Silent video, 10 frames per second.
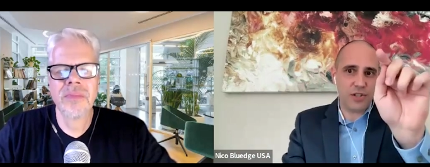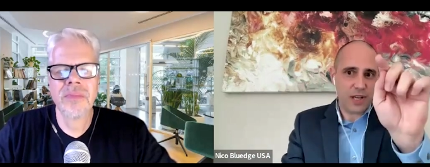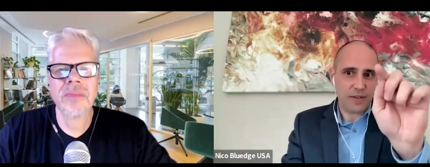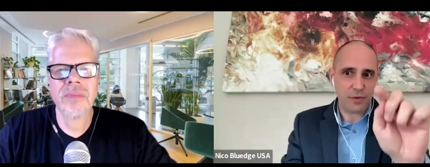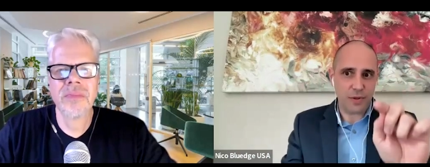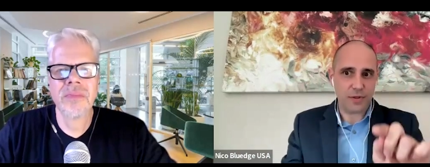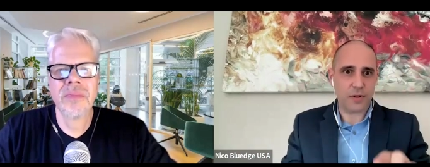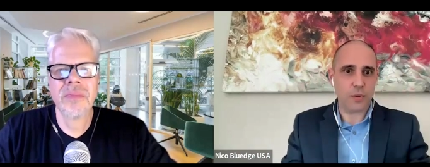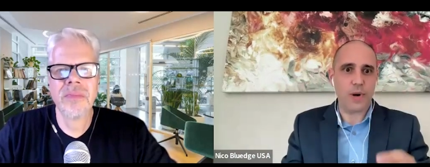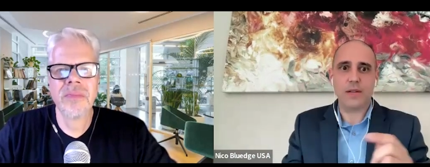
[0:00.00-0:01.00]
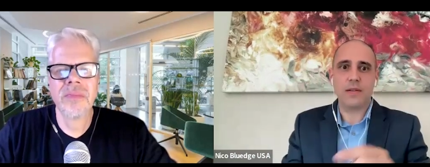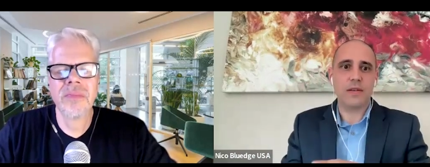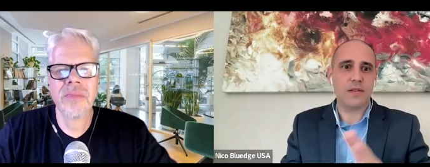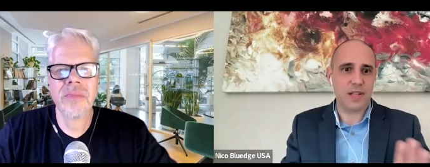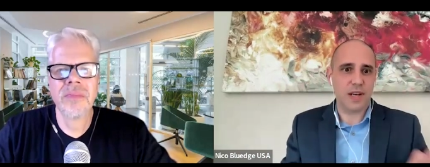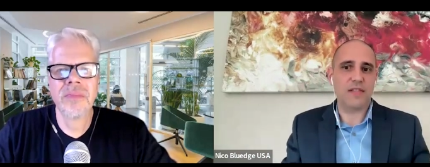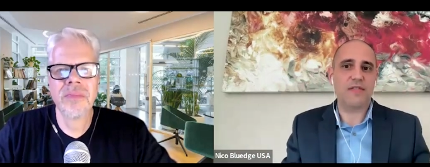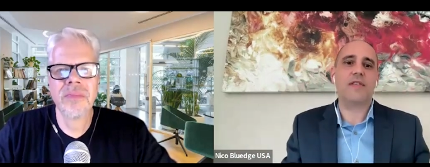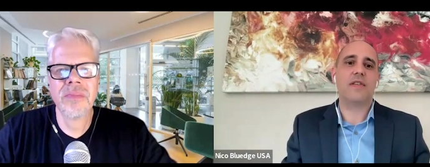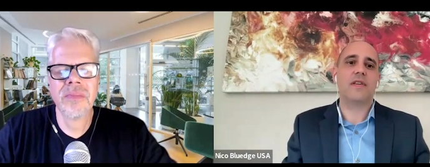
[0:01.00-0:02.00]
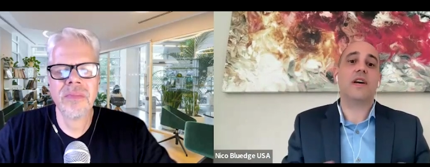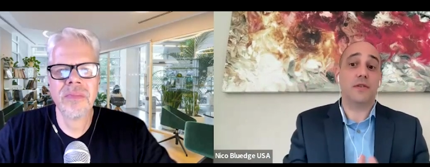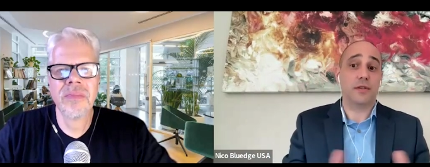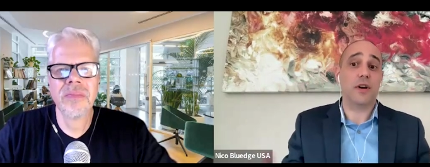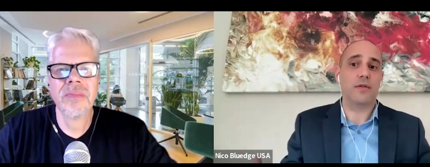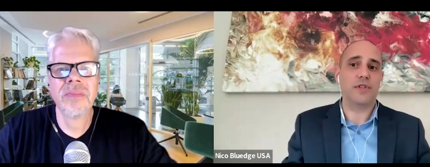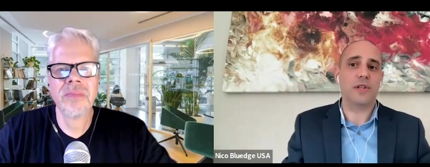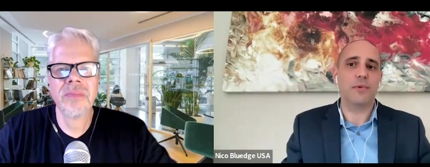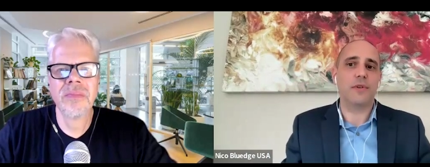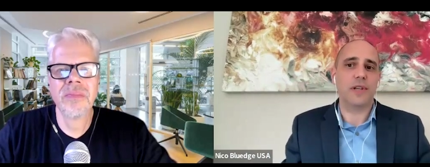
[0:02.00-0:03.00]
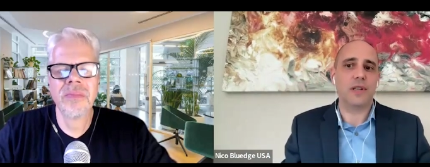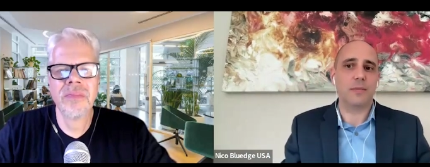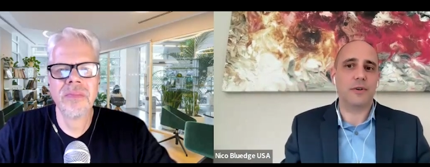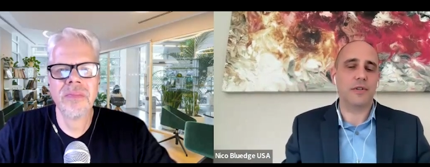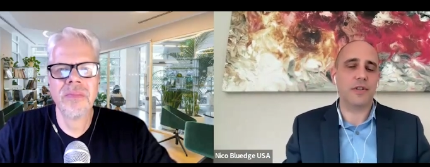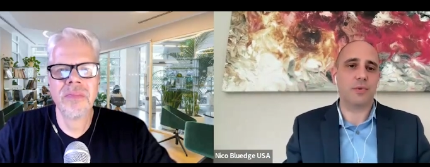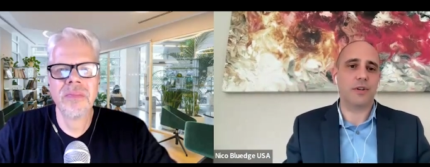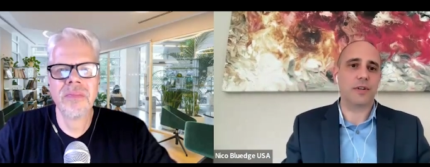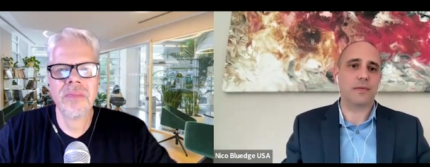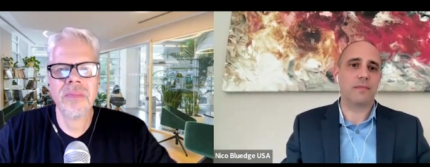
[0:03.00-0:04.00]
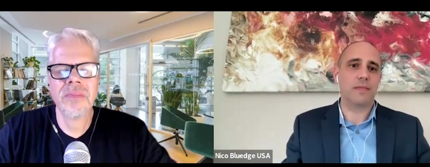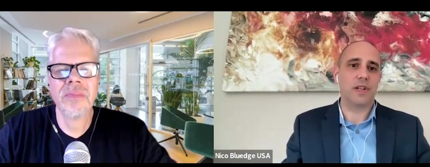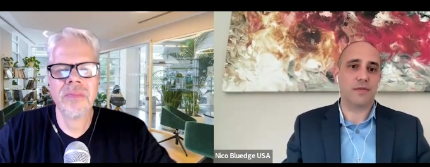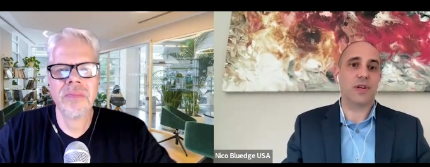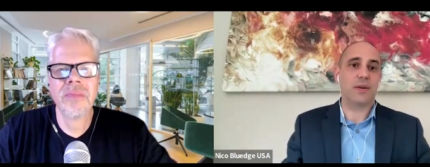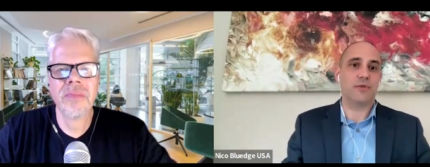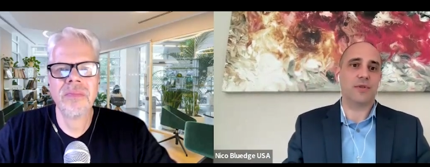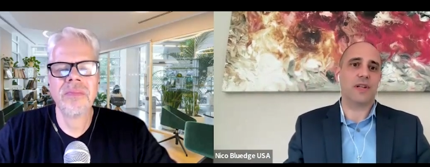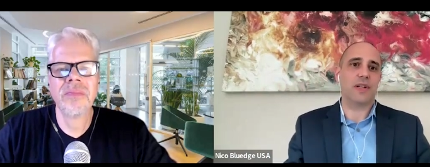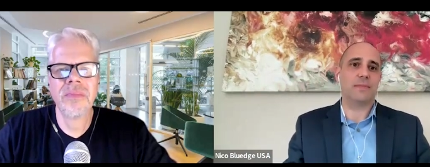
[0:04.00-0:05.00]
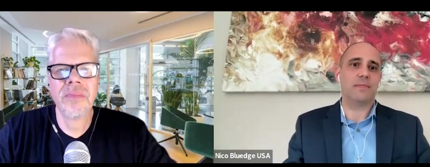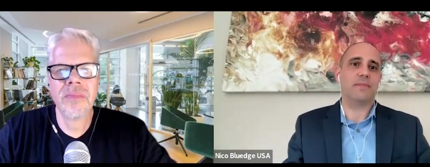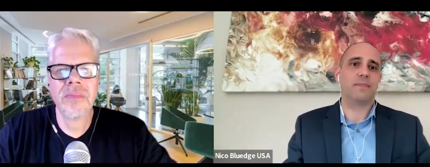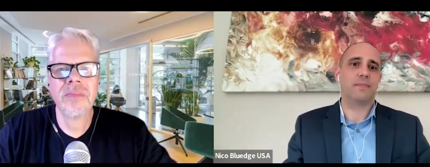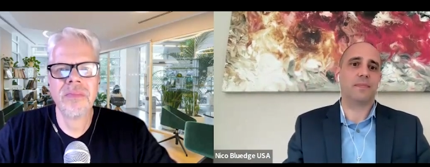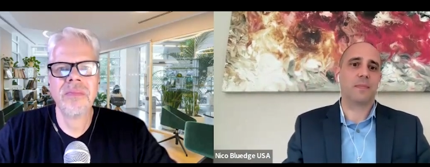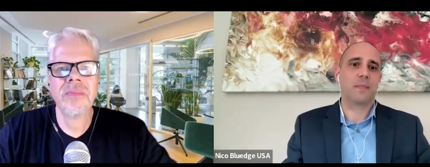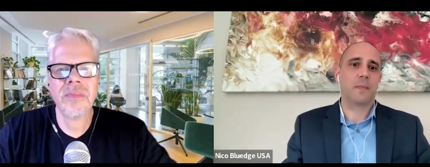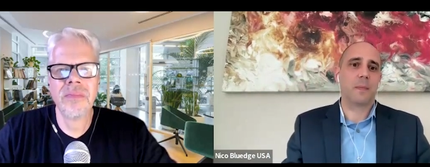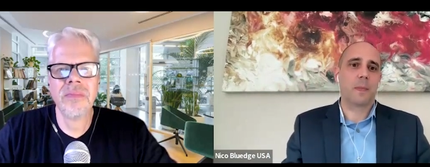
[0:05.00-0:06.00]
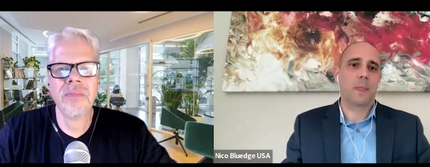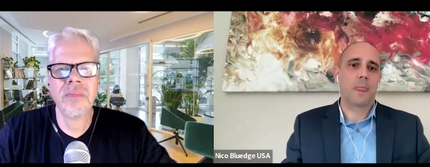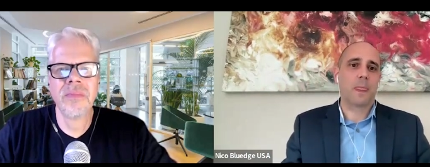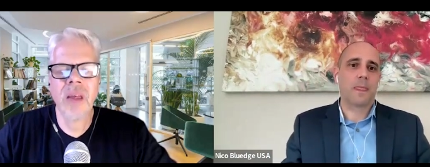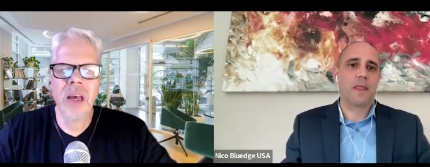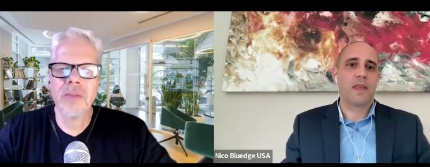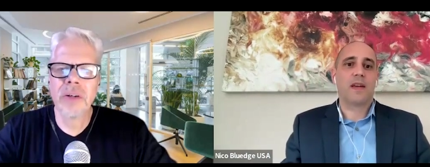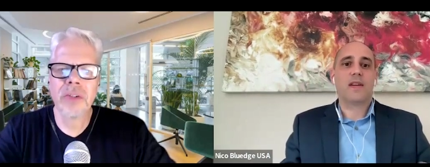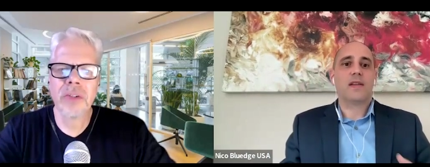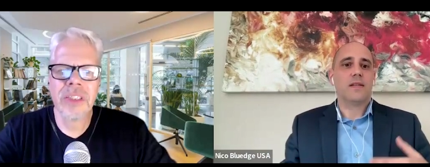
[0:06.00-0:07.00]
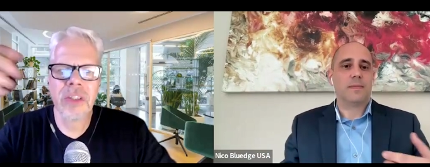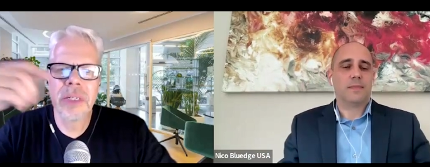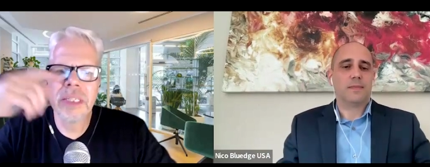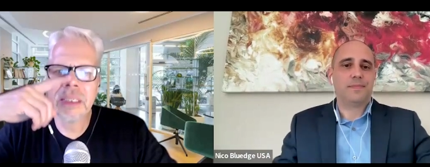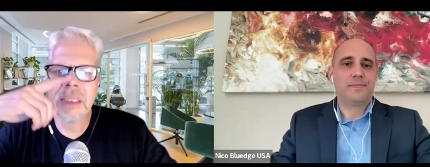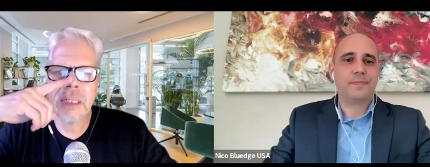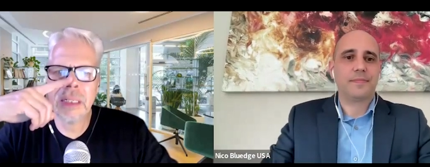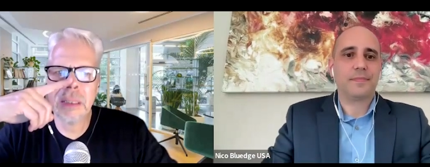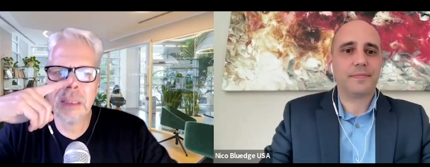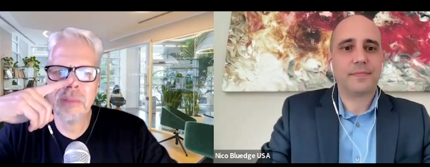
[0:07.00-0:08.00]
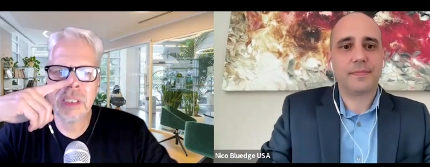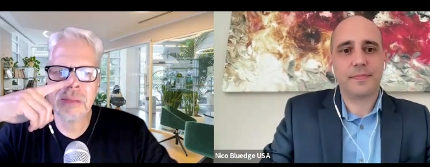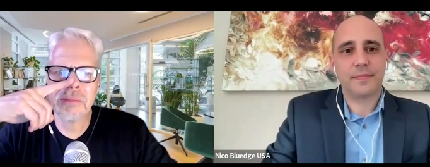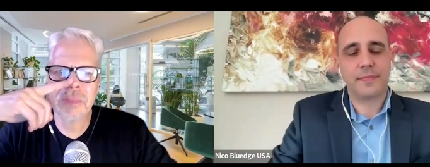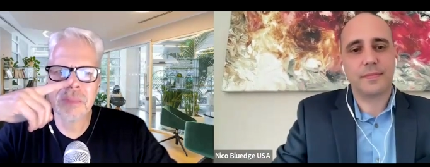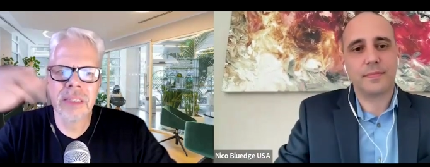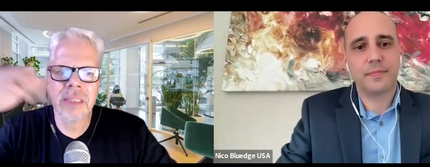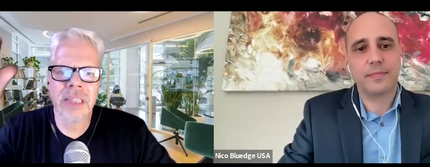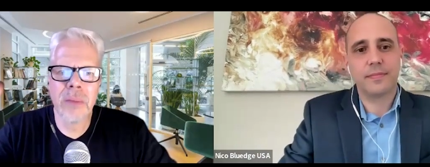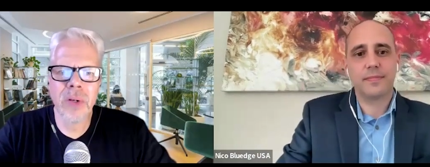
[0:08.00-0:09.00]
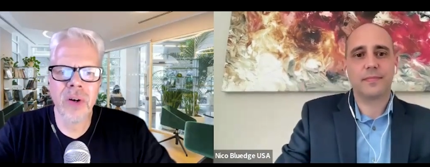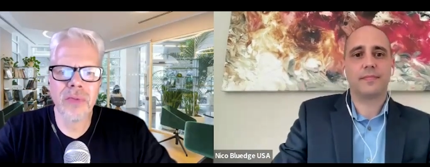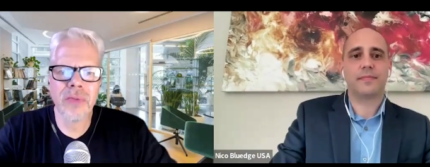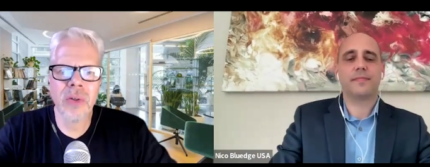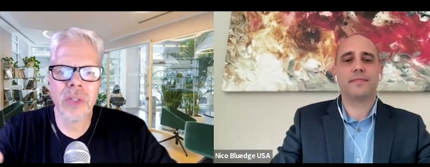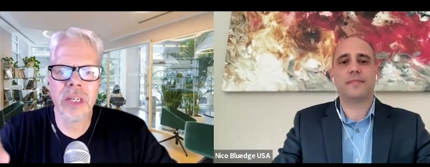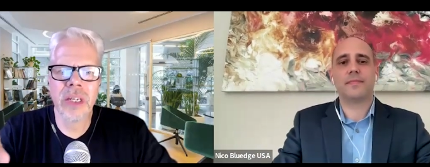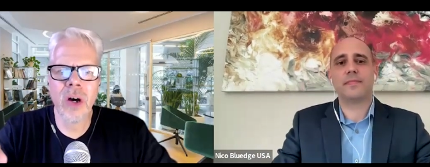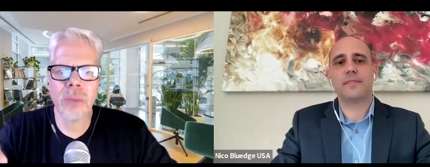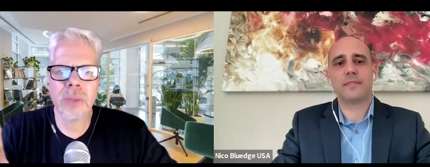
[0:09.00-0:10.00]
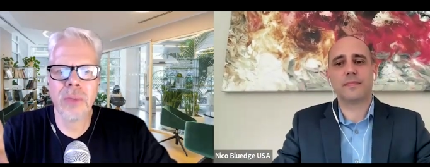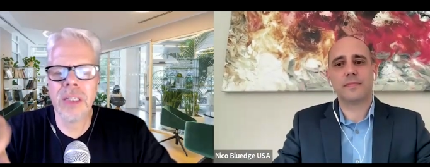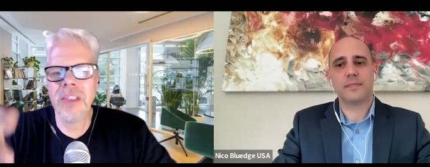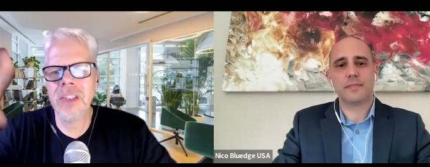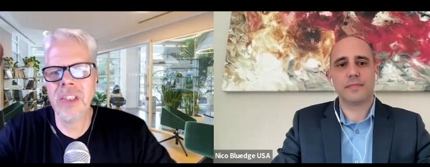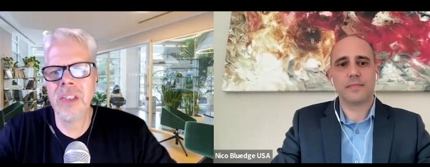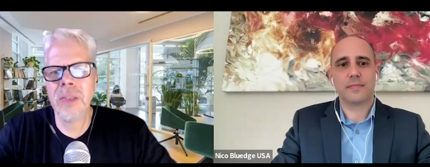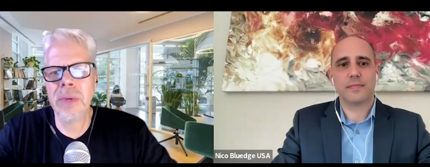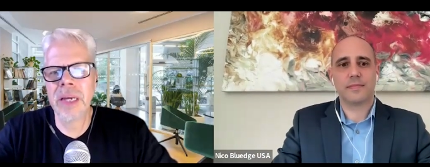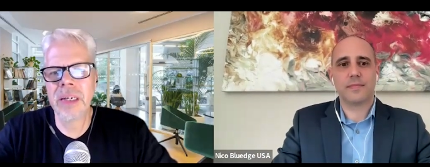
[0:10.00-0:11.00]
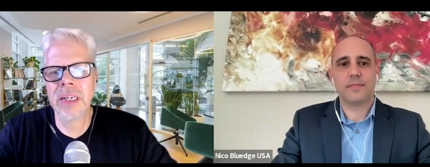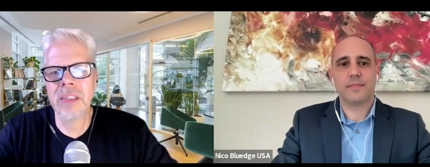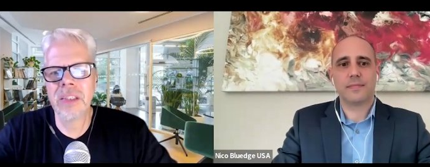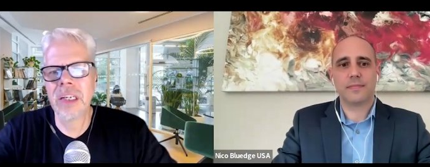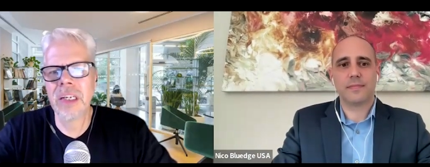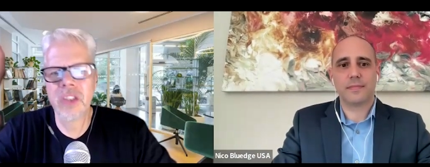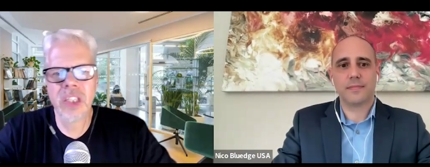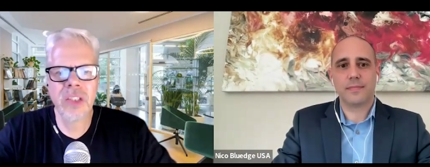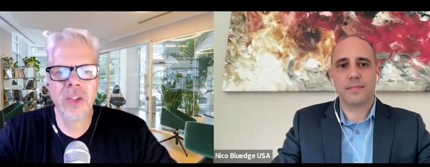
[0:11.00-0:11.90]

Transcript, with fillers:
Speaker 1: just have to enter the weight, save, and you're not losing money anymore on this product every time you sell them.
Speaker 2: Mm-hmm. A very that's a great uh, um, example of how you can optimize in the backend. And I understand